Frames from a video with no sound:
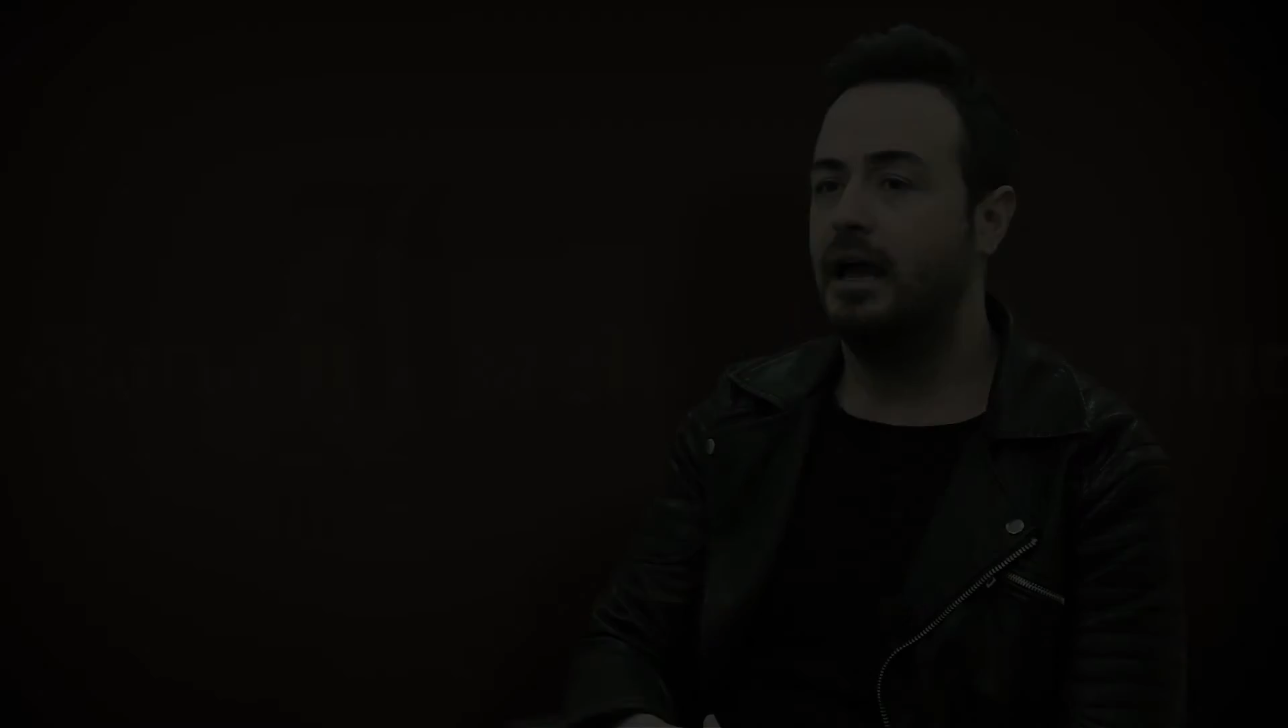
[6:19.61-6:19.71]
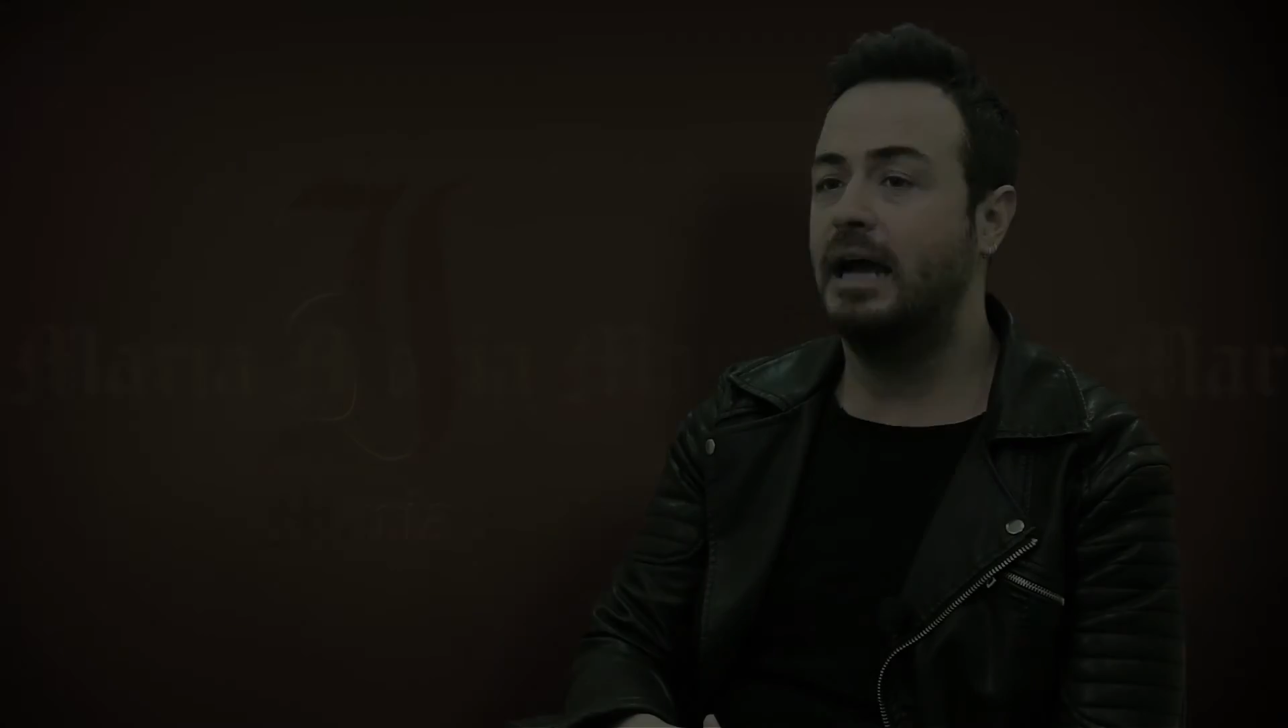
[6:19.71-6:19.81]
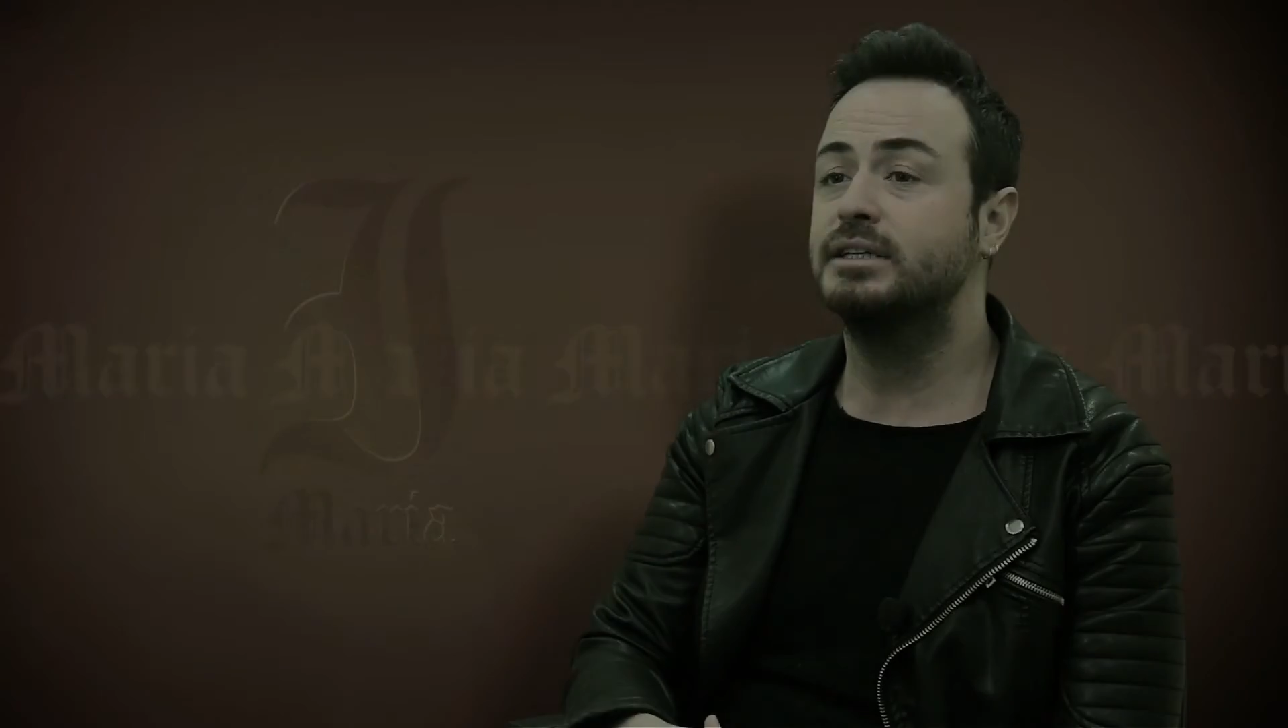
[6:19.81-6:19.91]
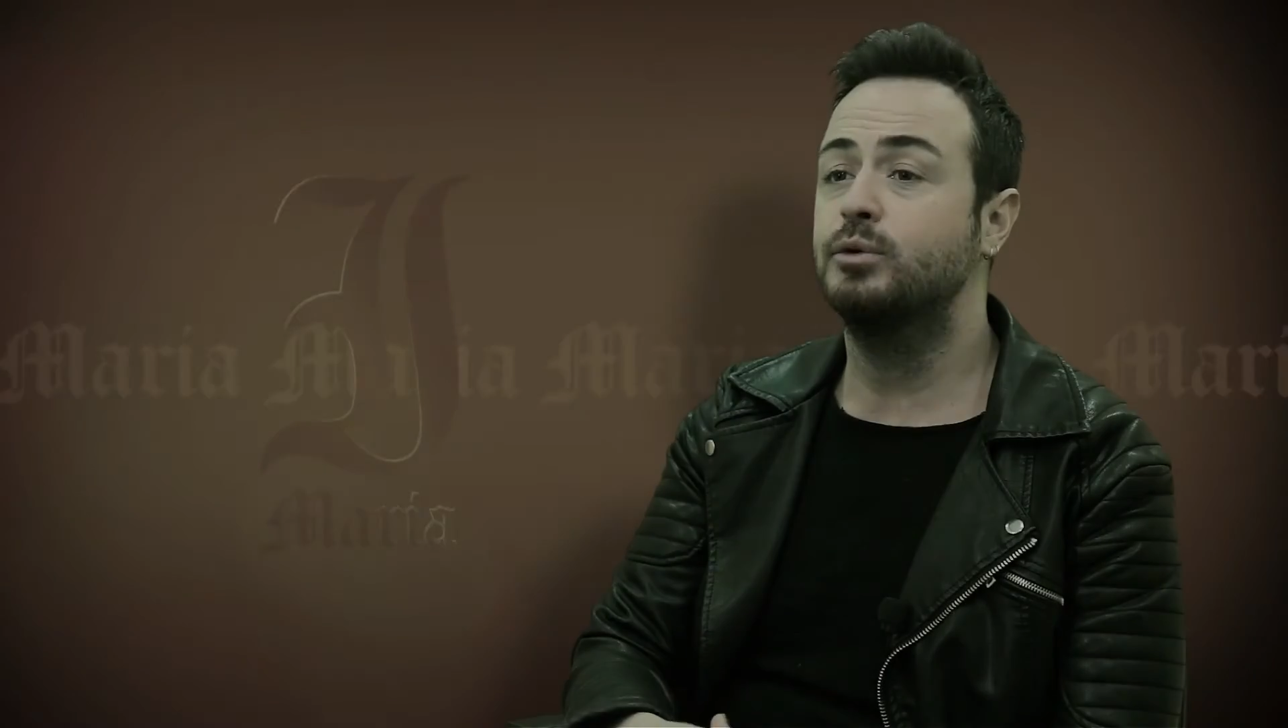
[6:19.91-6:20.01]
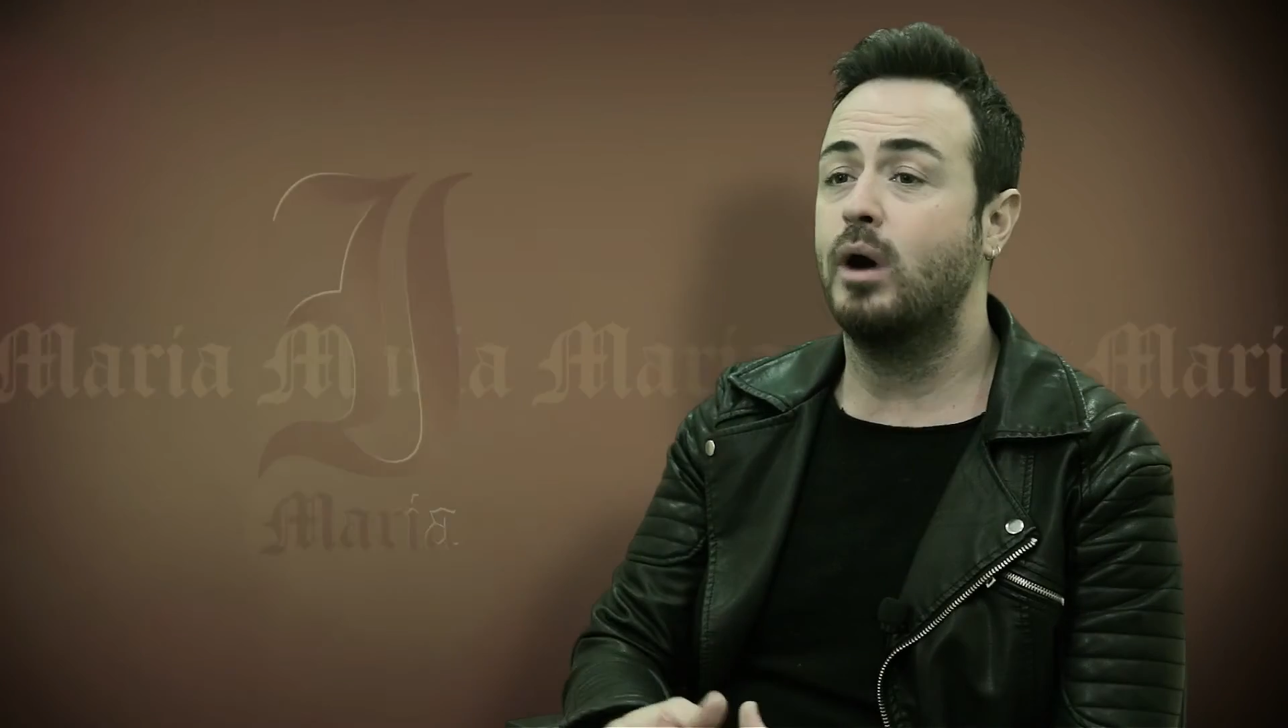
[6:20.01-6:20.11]

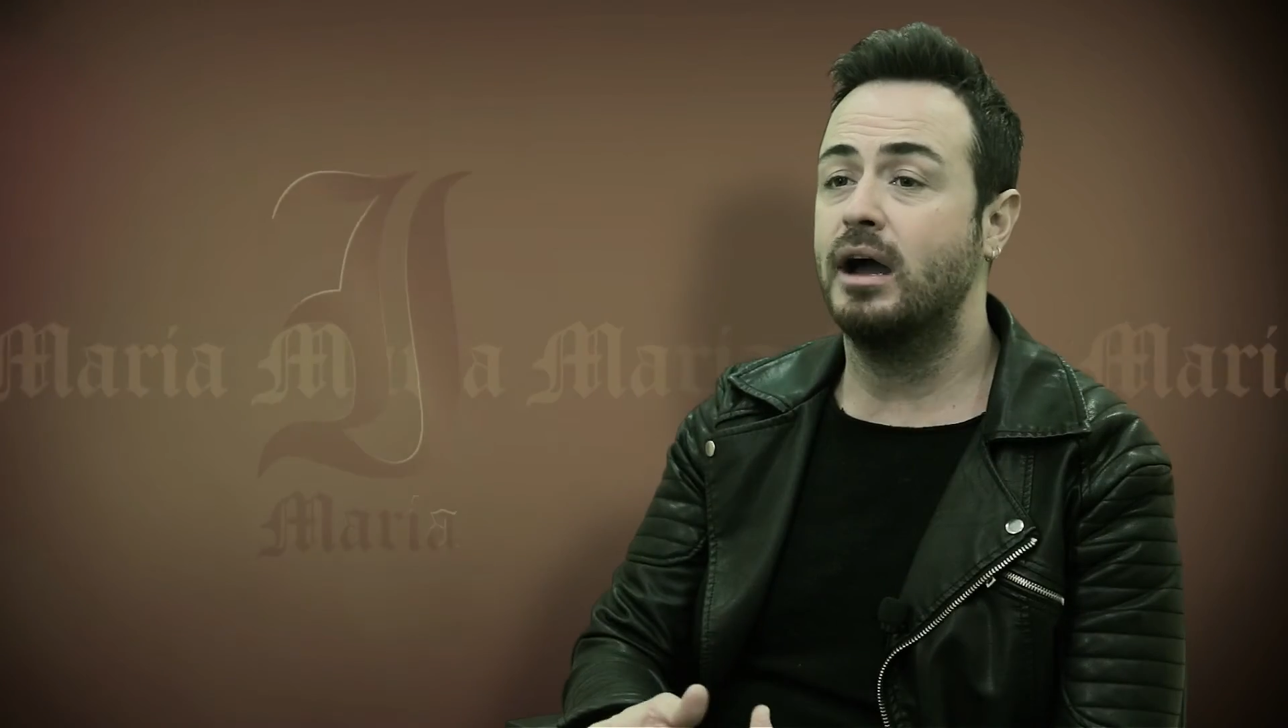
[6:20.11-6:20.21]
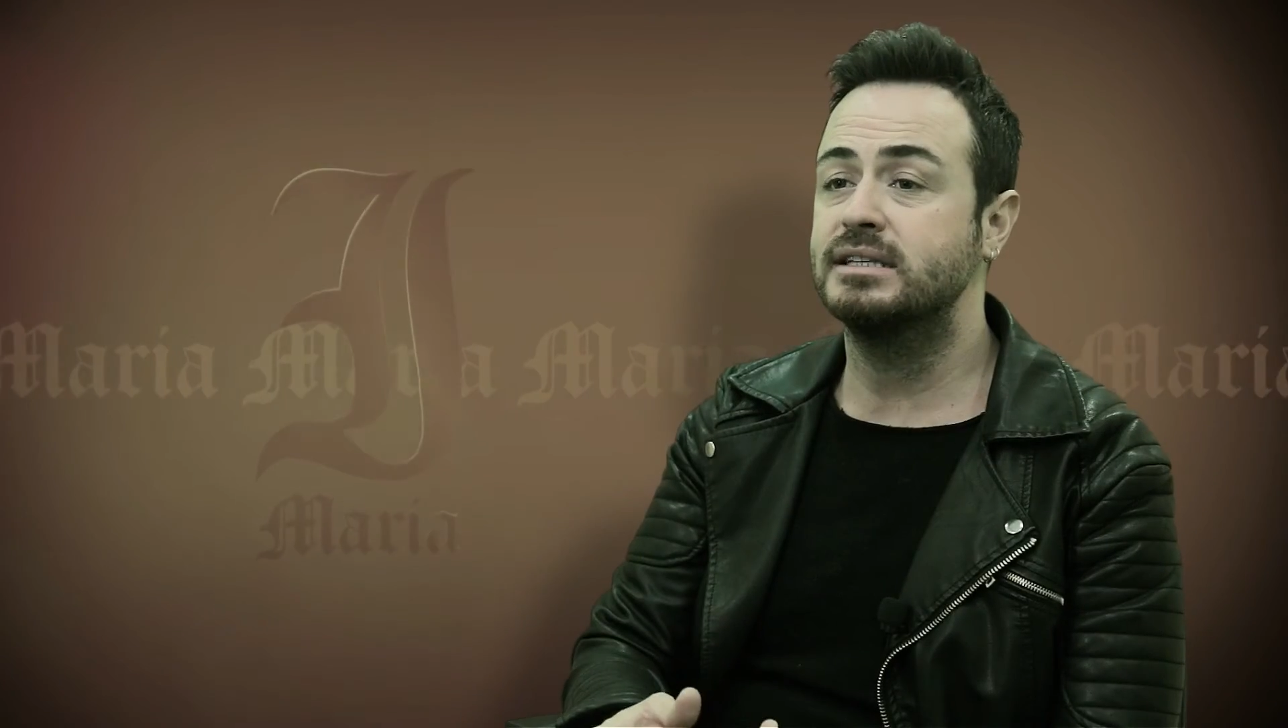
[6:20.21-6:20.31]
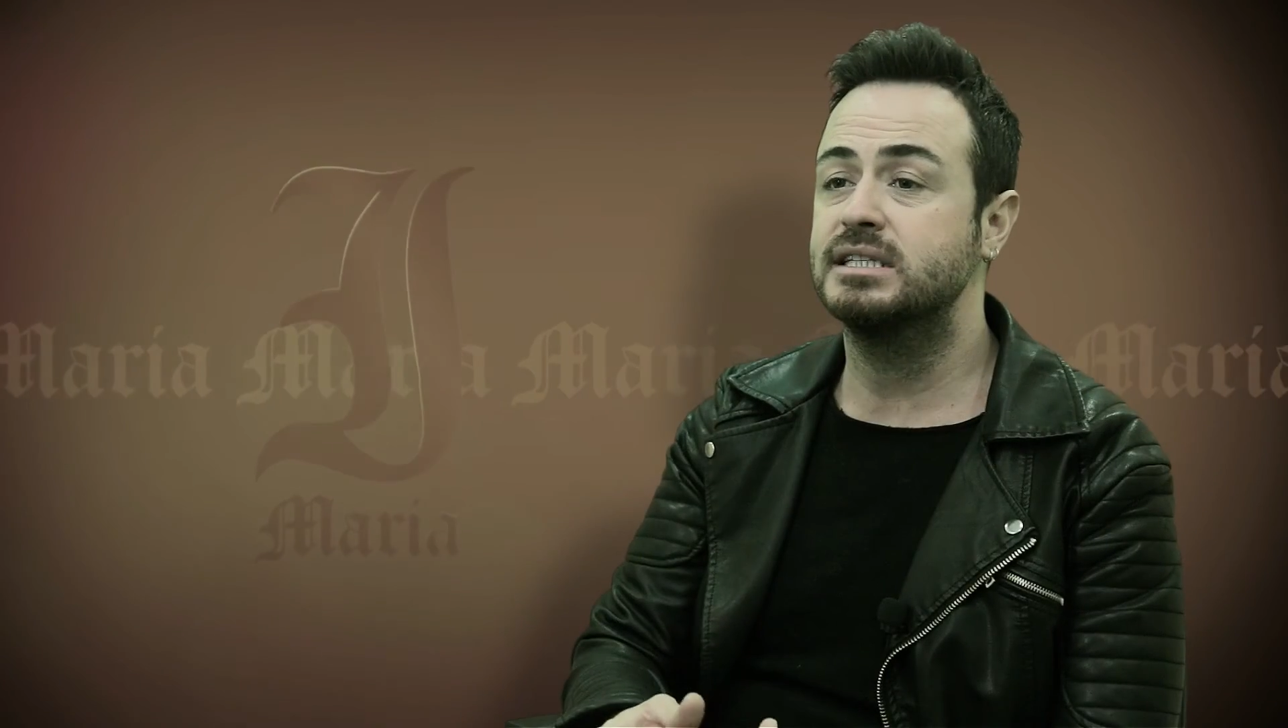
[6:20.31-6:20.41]
Otherwise,